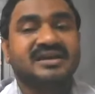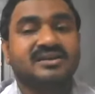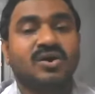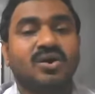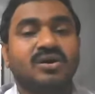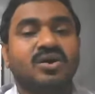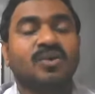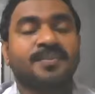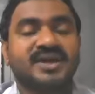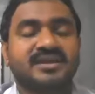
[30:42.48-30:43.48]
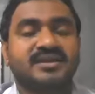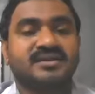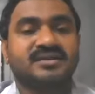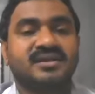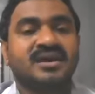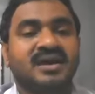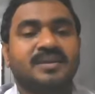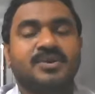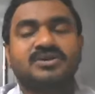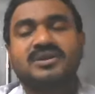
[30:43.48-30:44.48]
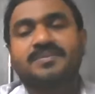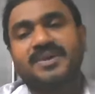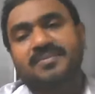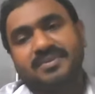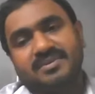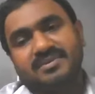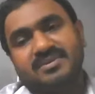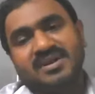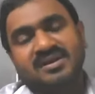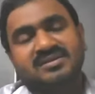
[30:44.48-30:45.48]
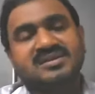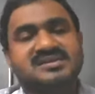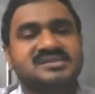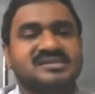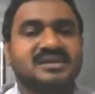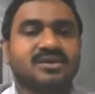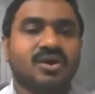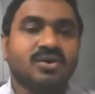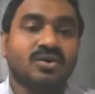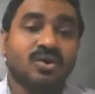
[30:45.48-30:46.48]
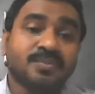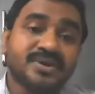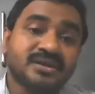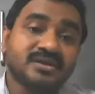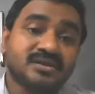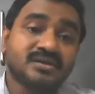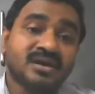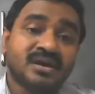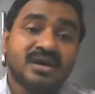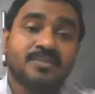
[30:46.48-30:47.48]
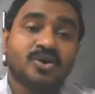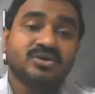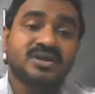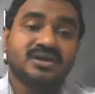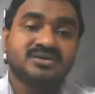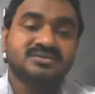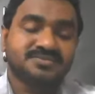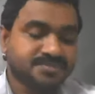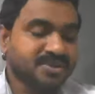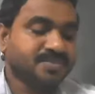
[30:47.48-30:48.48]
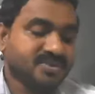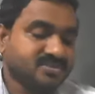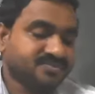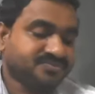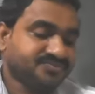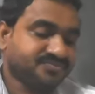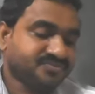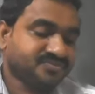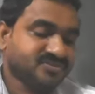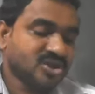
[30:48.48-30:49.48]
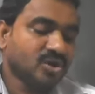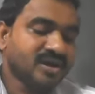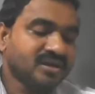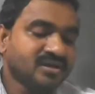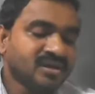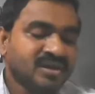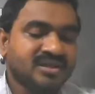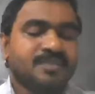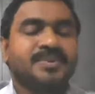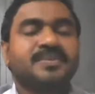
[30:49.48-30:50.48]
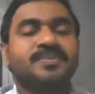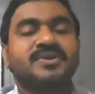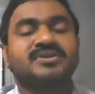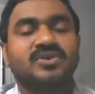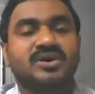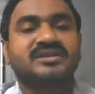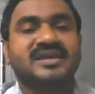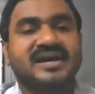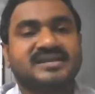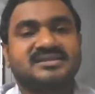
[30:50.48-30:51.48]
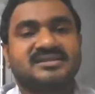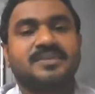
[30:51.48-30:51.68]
wrong opinion among the people. This is a wrong opinion among the people. Okay, the people thought that